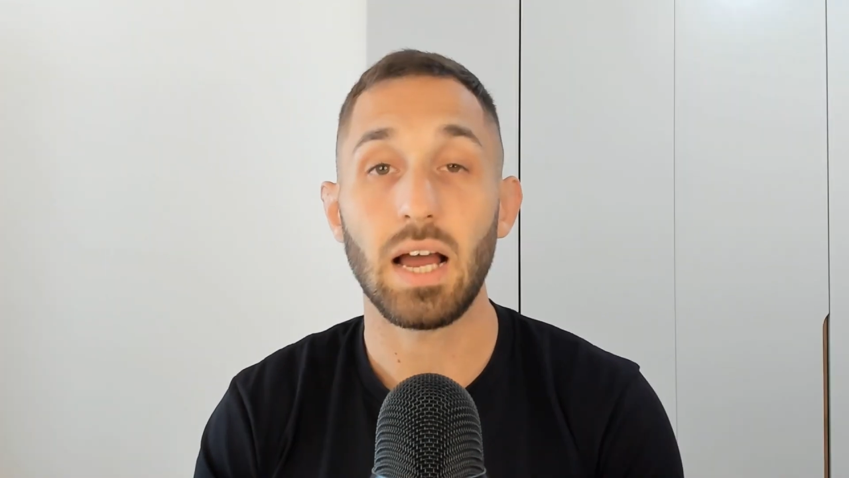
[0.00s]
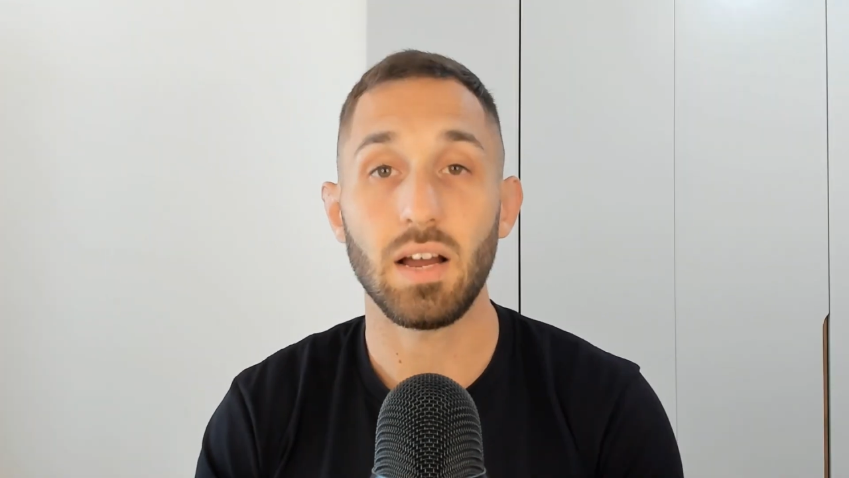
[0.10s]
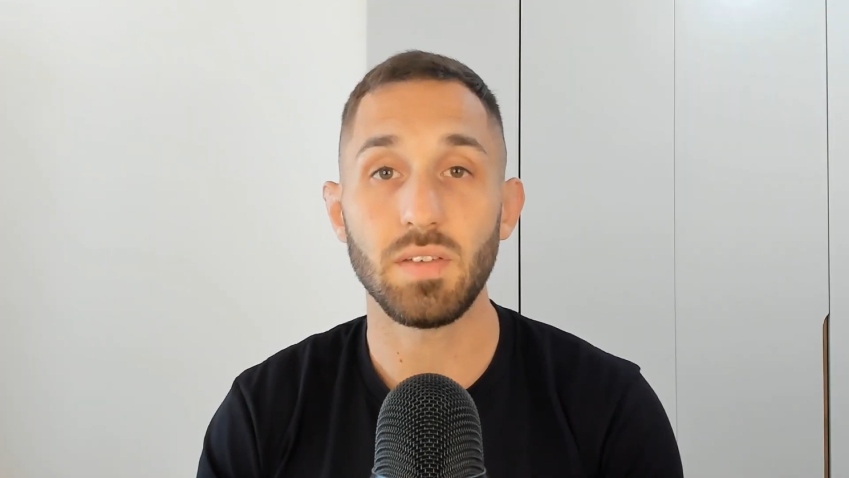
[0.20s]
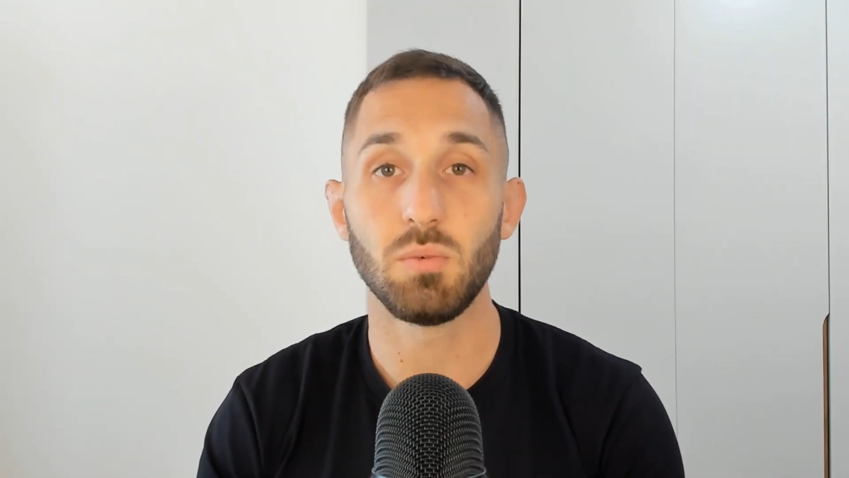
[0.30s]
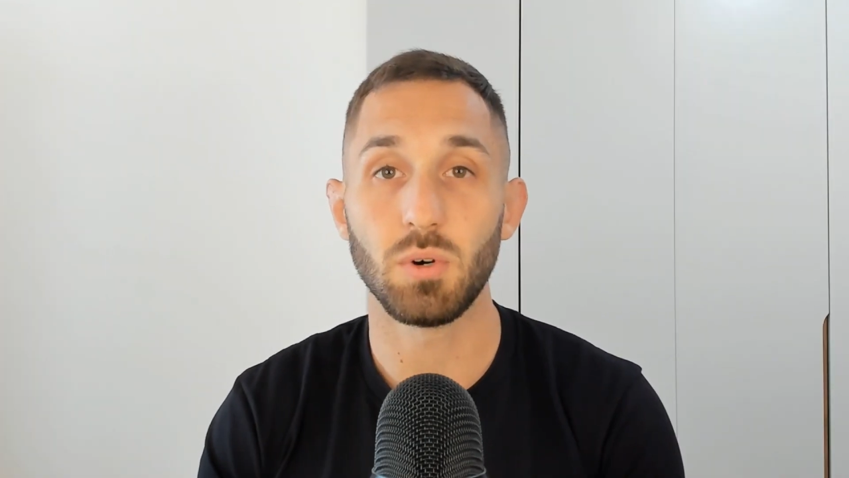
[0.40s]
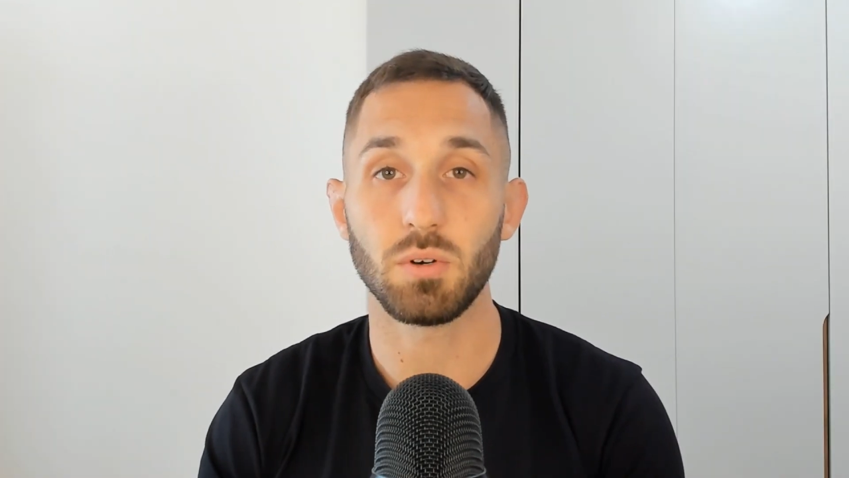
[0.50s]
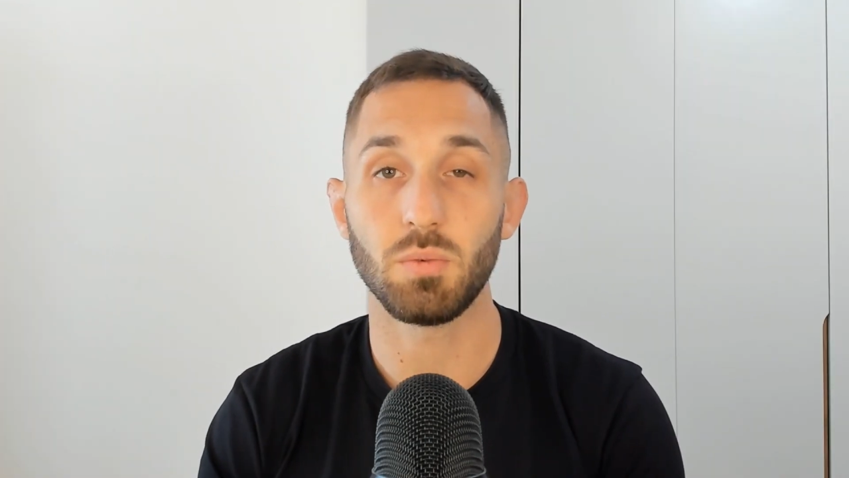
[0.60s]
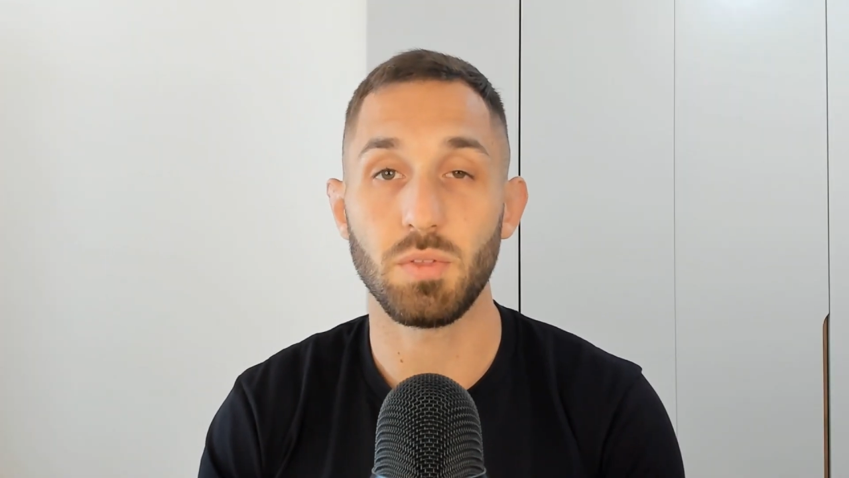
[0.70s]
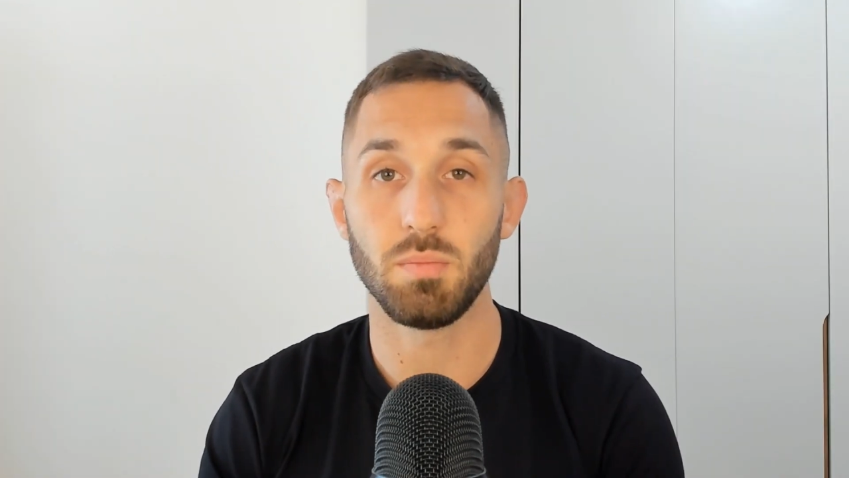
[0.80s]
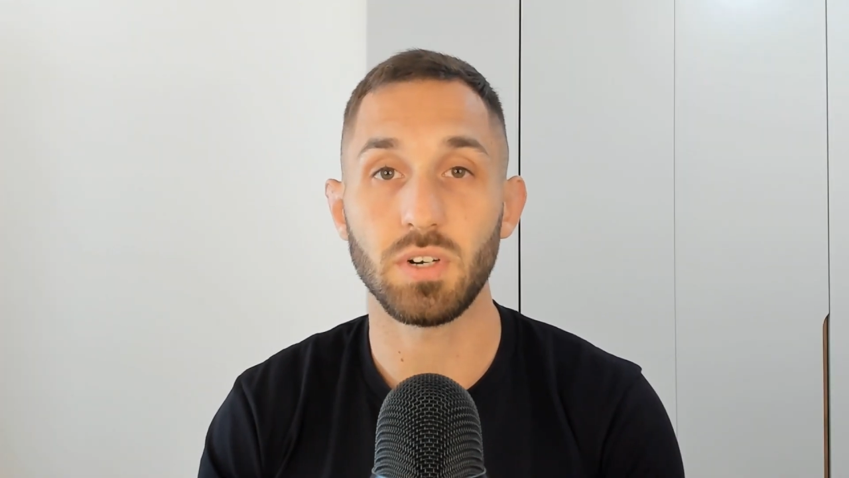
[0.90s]
Having worked with
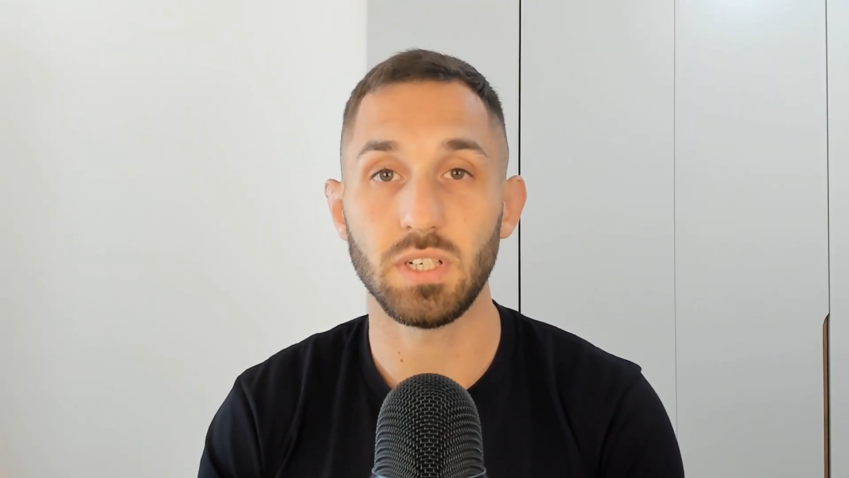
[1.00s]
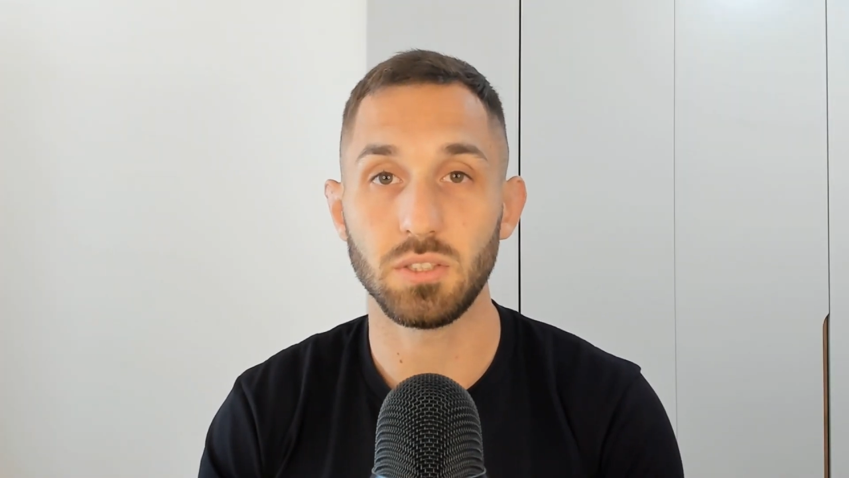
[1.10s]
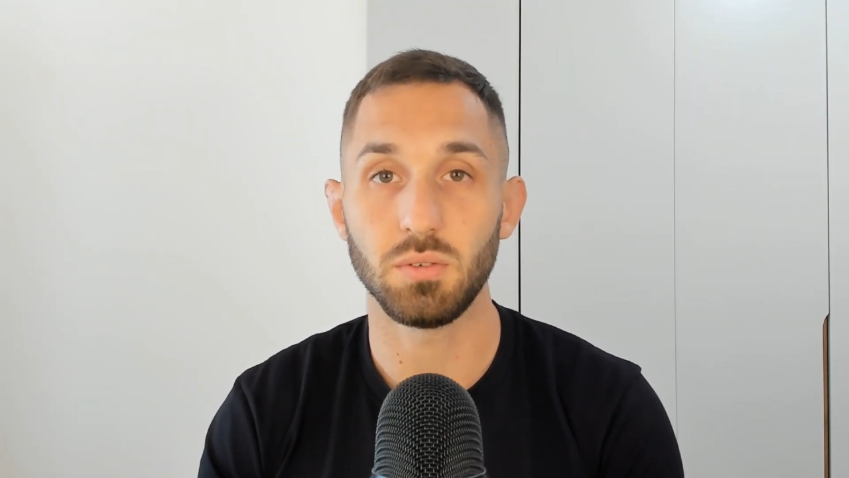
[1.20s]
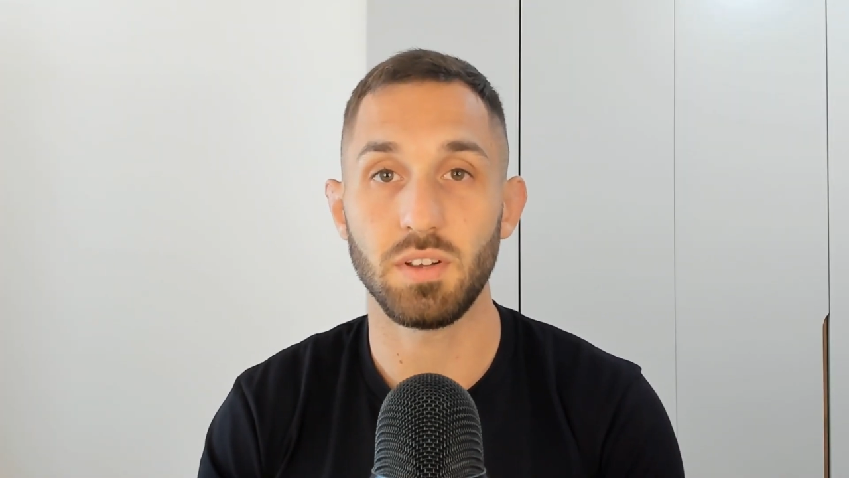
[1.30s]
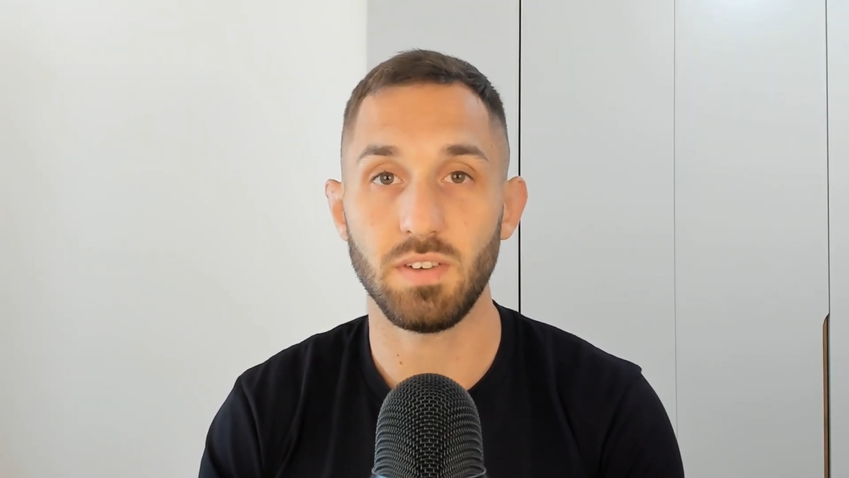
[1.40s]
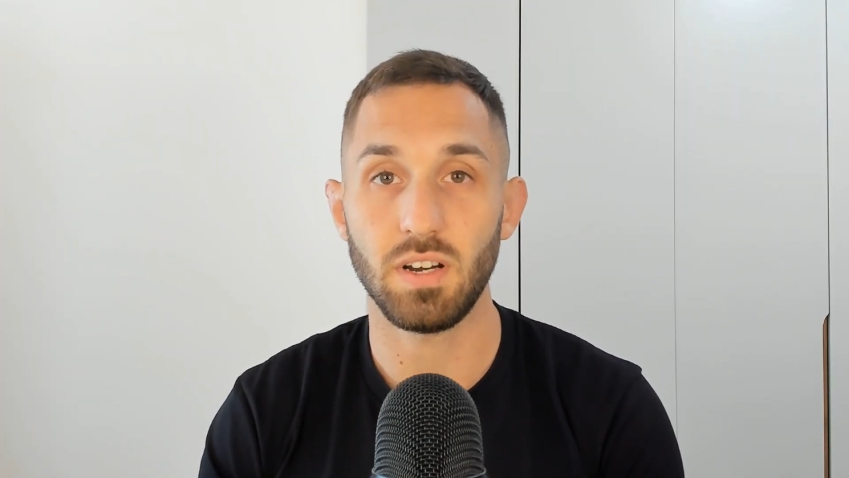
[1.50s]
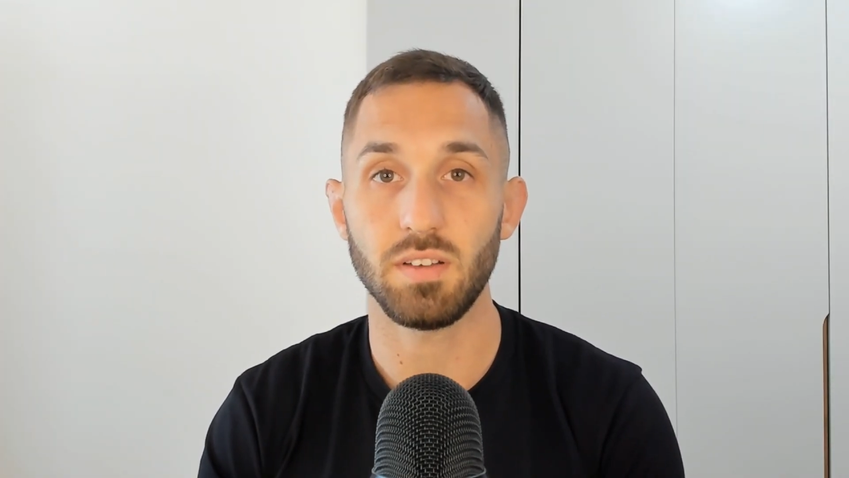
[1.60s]
more than 25